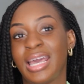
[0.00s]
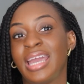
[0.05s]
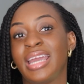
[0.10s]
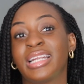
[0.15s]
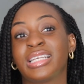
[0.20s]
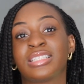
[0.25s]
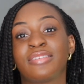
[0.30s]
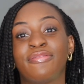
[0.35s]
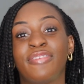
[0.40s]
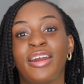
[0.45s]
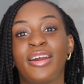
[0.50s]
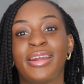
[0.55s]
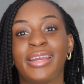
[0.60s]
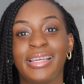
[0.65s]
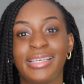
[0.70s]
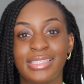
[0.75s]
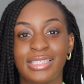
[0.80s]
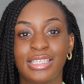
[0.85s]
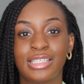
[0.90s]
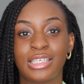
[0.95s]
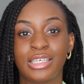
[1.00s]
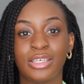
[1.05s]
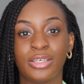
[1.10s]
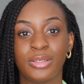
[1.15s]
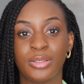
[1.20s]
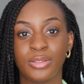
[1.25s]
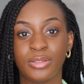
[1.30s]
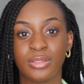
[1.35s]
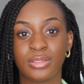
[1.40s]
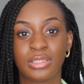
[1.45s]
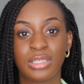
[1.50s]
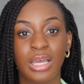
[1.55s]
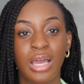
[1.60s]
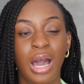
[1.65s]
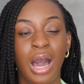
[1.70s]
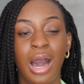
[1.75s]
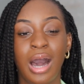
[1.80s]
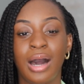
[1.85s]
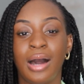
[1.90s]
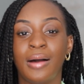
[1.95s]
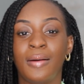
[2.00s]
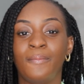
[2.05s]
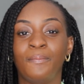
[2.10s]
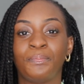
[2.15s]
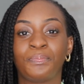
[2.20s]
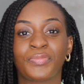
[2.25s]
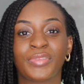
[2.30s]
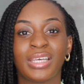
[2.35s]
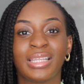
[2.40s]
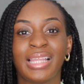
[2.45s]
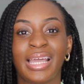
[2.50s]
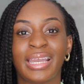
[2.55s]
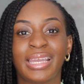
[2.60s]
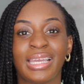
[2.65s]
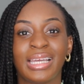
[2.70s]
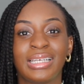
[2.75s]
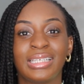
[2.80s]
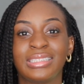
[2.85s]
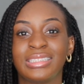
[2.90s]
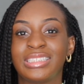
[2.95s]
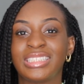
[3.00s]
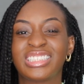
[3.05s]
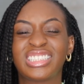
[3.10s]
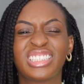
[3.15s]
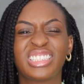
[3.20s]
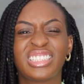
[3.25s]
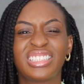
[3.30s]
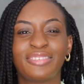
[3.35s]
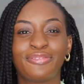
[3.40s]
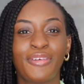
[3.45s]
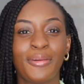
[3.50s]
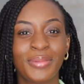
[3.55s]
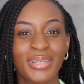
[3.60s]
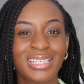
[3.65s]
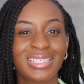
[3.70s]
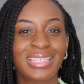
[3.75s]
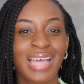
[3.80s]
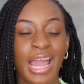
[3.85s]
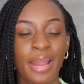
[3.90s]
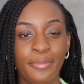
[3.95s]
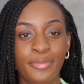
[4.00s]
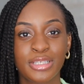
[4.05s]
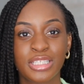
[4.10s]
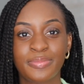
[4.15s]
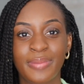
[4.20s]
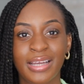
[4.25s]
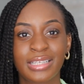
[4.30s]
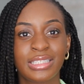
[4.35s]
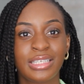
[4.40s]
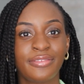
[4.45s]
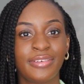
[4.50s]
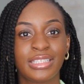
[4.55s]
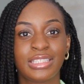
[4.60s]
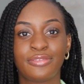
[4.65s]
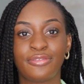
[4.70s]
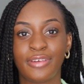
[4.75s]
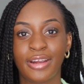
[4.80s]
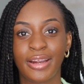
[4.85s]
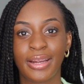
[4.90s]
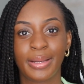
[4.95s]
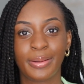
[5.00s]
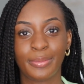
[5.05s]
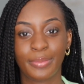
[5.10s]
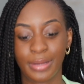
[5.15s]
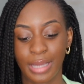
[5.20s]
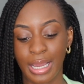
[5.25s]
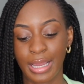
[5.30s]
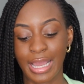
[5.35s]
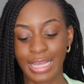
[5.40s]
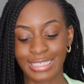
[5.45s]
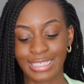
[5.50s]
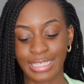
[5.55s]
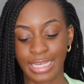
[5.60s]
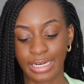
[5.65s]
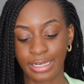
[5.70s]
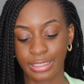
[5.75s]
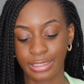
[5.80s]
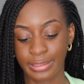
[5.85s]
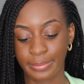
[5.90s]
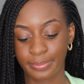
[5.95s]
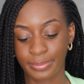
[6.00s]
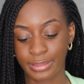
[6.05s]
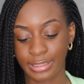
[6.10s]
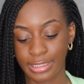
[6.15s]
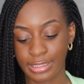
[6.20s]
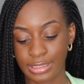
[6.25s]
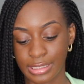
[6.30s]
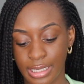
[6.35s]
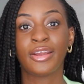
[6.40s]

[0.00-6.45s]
It is very easy to use. From a design perspective, it's very aesthetically pleasing.